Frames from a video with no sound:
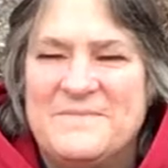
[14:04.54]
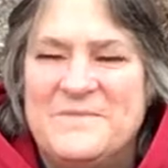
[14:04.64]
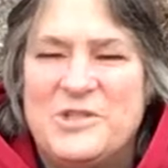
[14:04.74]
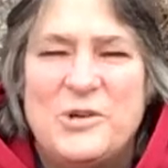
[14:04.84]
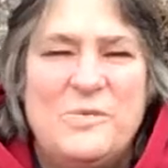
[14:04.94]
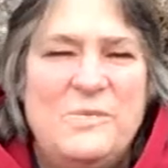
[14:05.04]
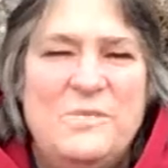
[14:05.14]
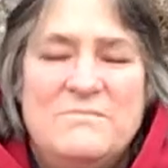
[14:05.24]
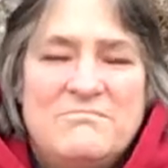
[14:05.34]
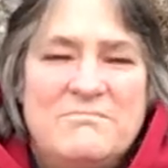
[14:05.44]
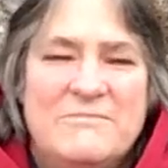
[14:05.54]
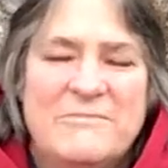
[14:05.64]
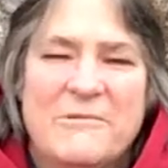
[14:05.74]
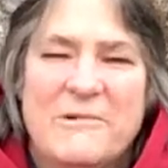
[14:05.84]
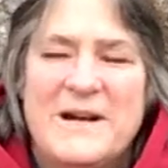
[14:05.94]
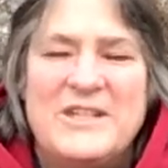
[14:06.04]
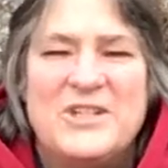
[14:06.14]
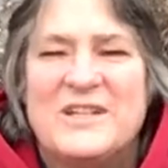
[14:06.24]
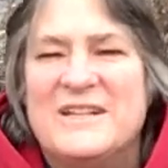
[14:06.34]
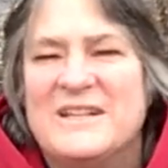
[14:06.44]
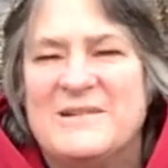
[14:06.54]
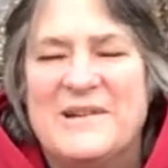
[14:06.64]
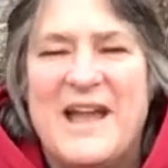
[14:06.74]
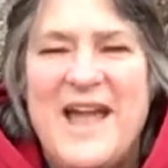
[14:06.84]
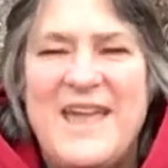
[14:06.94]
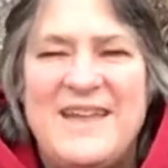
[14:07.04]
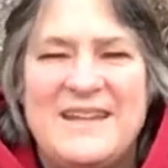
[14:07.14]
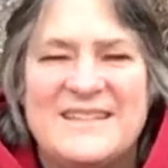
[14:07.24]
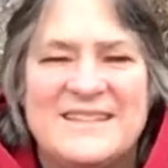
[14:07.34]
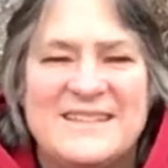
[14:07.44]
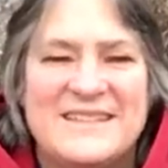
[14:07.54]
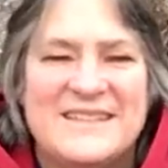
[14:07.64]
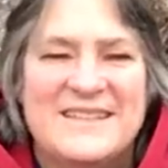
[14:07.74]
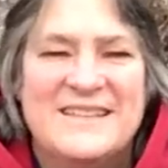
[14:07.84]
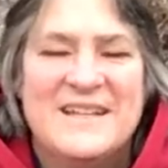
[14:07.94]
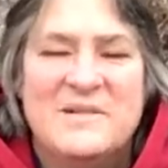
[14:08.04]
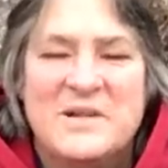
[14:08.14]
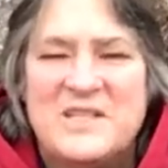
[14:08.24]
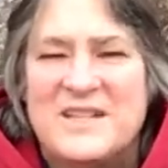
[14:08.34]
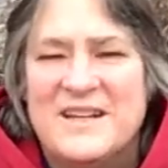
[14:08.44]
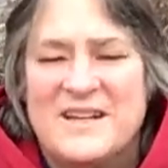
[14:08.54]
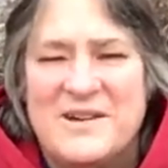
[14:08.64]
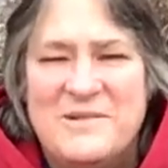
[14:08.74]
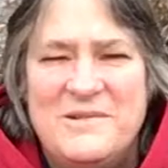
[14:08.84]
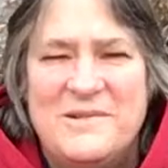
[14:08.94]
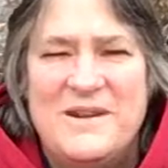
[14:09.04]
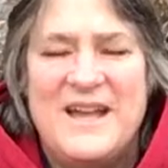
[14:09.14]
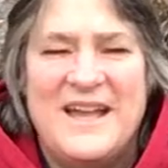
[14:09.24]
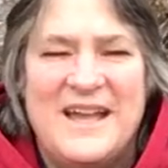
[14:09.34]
So what you're going to create, what you're going to co-create.